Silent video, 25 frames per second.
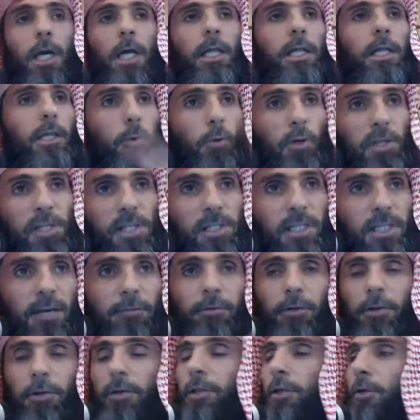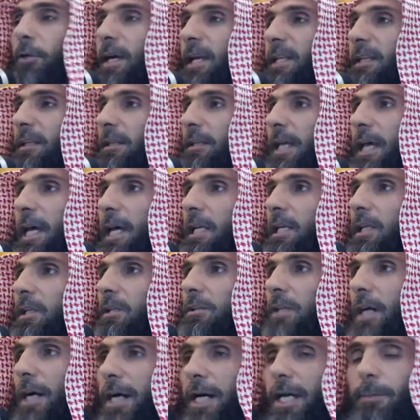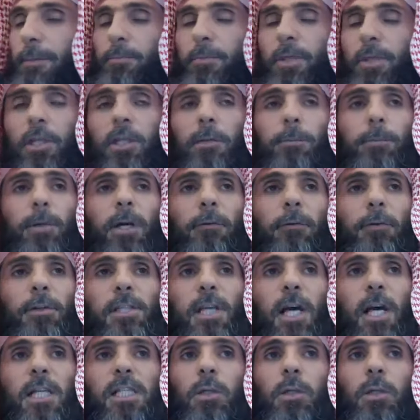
There was never narrated any time that the Prophet